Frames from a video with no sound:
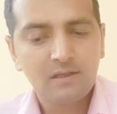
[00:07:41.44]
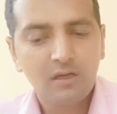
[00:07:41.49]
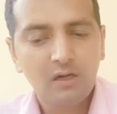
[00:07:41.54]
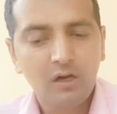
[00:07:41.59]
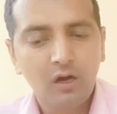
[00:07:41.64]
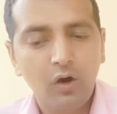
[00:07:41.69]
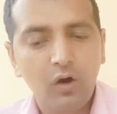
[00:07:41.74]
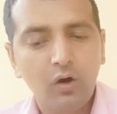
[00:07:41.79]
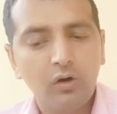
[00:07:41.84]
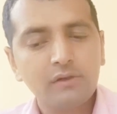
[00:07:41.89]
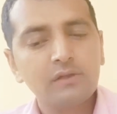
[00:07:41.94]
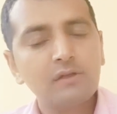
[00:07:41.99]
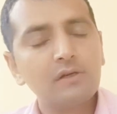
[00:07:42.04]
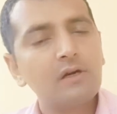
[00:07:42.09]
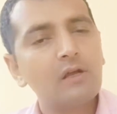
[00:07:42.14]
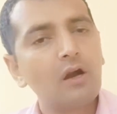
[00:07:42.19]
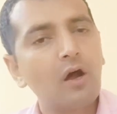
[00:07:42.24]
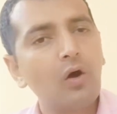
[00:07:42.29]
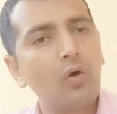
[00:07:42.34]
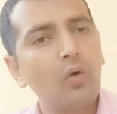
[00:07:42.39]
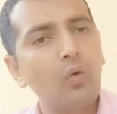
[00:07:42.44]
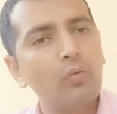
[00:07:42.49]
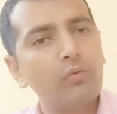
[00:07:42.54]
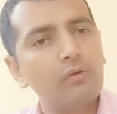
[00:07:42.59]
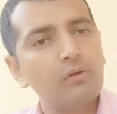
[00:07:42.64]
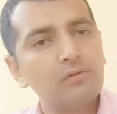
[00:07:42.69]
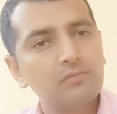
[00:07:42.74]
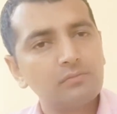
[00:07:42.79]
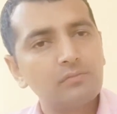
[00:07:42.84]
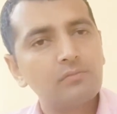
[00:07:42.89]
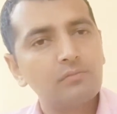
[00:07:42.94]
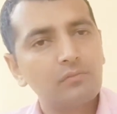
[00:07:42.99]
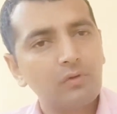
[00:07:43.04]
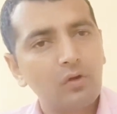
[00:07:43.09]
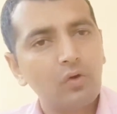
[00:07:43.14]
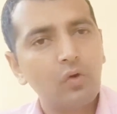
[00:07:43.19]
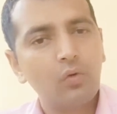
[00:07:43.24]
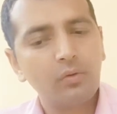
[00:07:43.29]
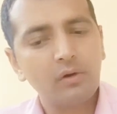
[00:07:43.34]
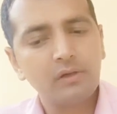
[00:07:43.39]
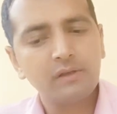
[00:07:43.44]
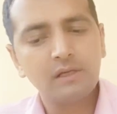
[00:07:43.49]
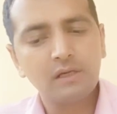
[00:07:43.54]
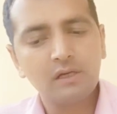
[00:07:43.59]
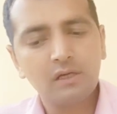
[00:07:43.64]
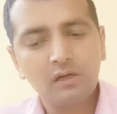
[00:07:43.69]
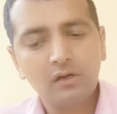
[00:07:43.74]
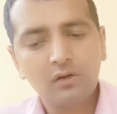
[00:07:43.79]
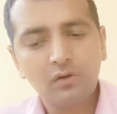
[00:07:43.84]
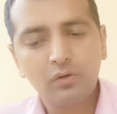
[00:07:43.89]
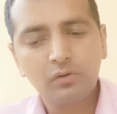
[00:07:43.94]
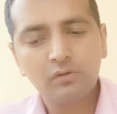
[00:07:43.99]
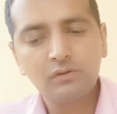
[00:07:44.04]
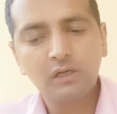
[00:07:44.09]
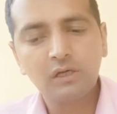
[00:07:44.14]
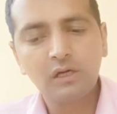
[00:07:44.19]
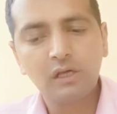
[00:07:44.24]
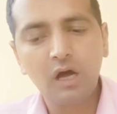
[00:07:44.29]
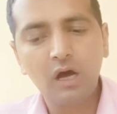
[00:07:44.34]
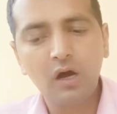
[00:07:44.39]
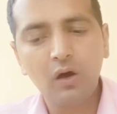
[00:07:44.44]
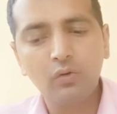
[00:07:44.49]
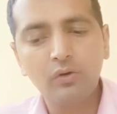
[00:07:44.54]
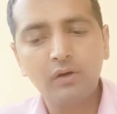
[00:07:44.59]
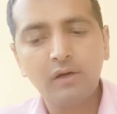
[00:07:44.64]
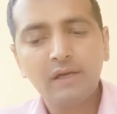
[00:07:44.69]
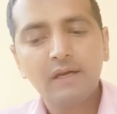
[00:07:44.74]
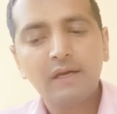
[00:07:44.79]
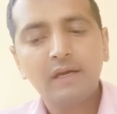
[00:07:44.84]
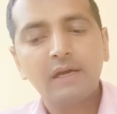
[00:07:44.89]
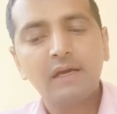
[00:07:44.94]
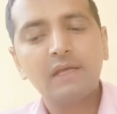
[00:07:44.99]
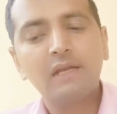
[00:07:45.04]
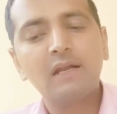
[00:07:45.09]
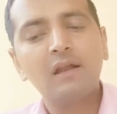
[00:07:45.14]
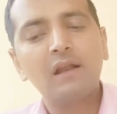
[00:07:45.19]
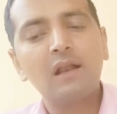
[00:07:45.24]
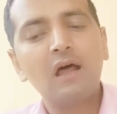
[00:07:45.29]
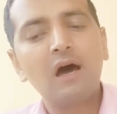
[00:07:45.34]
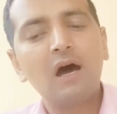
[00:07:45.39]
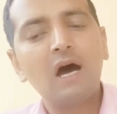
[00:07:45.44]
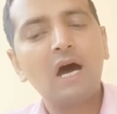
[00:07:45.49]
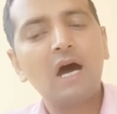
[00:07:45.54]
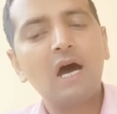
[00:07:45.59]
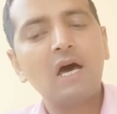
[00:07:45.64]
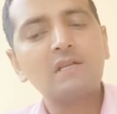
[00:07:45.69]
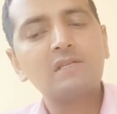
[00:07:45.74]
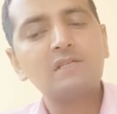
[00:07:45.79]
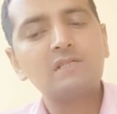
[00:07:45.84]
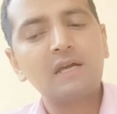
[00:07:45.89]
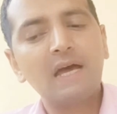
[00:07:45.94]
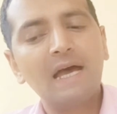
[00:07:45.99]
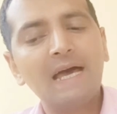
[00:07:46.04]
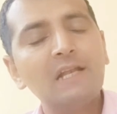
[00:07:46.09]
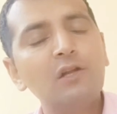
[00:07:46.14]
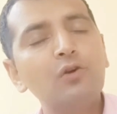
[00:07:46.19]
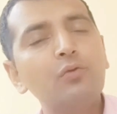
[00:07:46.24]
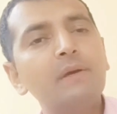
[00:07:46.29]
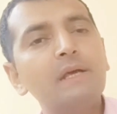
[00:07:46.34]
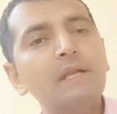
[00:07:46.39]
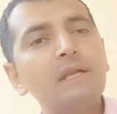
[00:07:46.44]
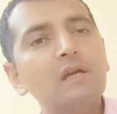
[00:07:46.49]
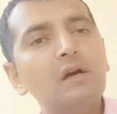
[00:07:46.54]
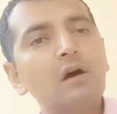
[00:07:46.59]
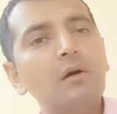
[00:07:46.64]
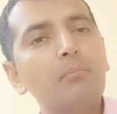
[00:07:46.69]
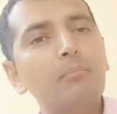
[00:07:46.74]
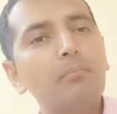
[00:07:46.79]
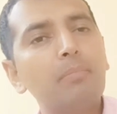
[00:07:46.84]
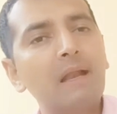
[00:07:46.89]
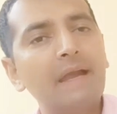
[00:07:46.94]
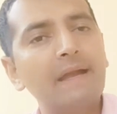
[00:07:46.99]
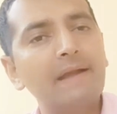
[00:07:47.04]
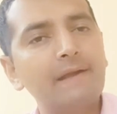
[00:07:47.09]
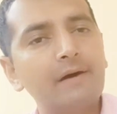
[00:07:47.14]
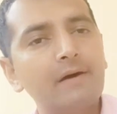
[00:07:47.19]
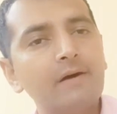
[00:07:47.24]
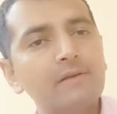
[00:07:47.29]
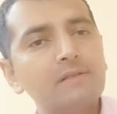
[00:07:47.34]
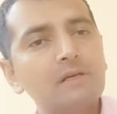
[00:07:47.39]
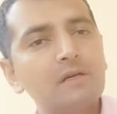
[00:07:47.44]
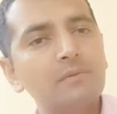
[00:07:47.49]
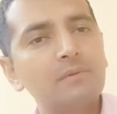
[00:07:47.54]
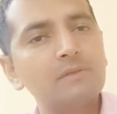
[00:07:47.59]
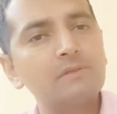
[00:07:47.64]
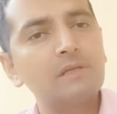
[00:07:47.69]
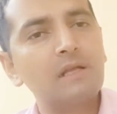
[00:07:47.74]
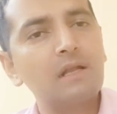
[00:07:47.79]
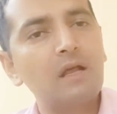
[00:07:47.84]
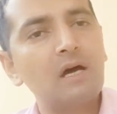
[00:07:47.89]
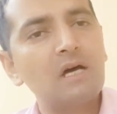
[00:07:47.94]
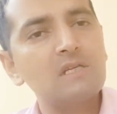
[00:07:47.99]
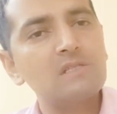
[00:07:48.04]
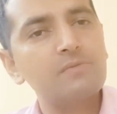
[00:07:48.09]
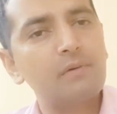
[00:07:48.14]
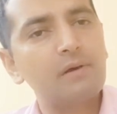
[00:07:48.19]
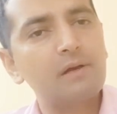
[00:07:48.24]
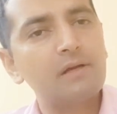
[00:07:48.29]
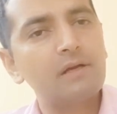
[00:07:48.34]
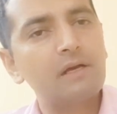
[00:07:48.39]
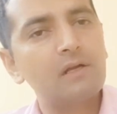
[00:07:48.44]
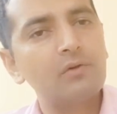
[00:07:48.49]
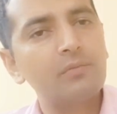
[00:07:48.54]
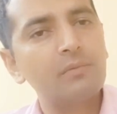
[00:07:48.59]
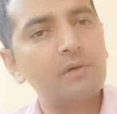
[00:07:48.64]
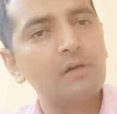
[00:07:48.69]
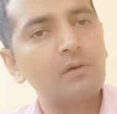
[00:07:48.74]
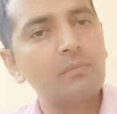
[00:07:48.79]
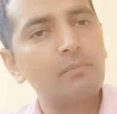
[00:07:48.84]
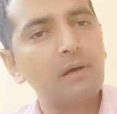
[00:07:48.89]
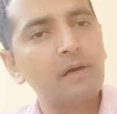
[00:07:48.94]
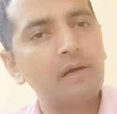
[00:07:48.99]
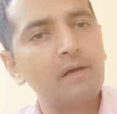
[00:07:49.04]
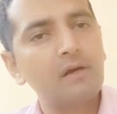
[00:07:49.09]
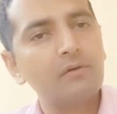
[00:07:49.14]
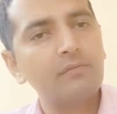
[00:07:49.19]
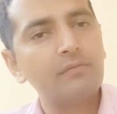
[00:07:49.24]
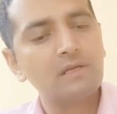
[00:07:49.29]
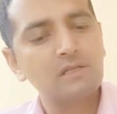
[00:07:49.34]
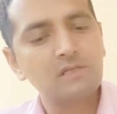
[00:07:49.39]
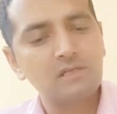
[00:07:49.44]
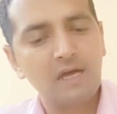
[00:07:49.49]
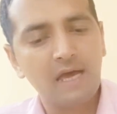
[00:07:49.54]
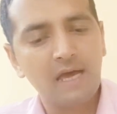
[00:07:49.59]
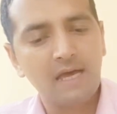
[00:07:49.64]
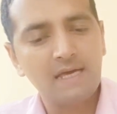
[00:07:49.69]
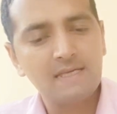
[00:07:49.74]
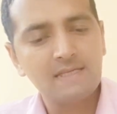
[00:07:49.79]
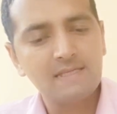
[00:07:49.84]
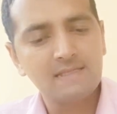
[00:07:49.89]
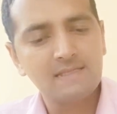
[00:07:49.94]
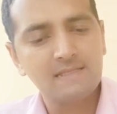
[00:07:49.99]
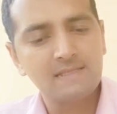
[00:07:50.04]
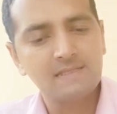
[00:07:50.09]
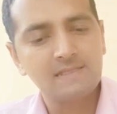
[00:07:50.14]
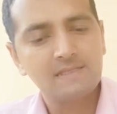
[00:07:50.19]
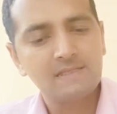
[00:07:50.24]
on the ground. Over there on the ground, in a large aluminium platter, there was a large aluminium platter which has